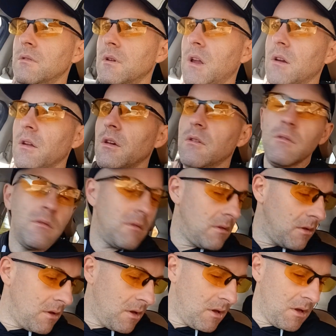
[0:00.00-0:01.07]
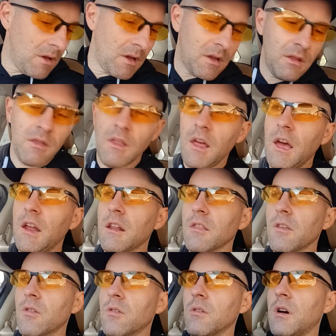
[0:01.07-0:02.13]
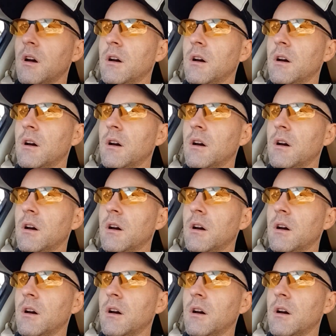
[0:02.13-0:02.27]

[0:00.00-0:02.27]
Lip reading: I don't know. They had a little